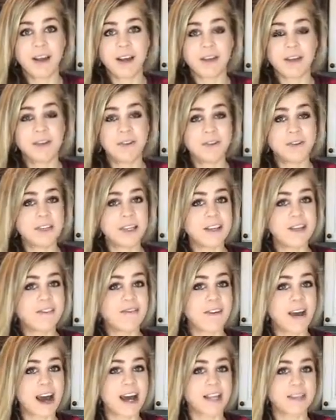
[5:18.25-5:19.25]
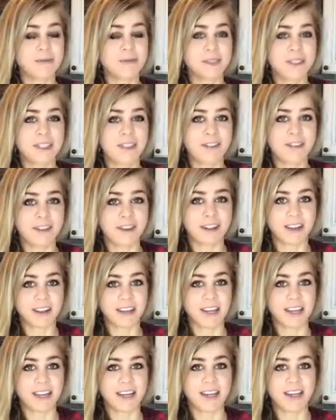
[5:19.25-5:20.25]
losing fat
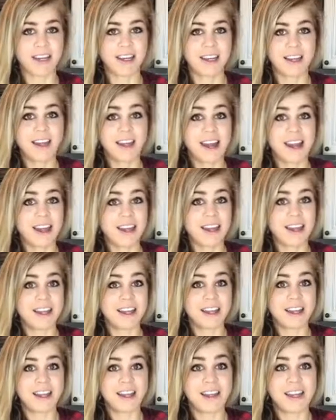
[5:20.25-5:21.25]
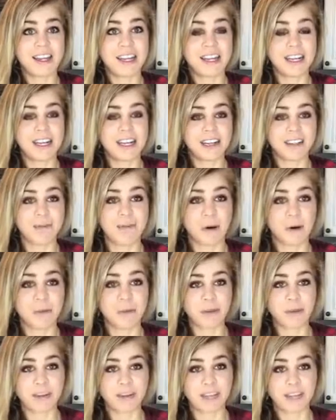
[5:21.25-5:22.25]
specifically than eating small
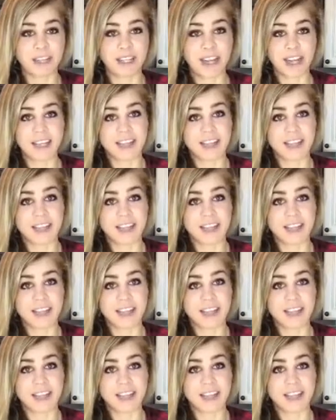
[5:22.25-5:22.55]
meals all day.